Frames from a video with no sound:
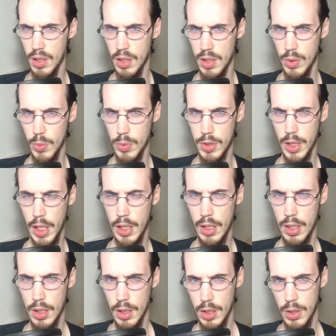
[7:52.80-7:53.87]
So where's like
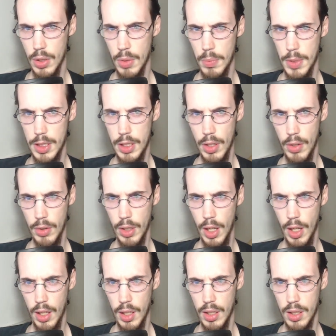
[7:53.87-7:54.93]
the goopy gel
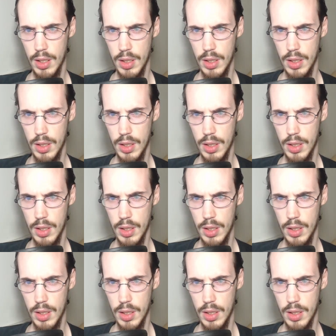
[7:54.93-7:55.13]
guy,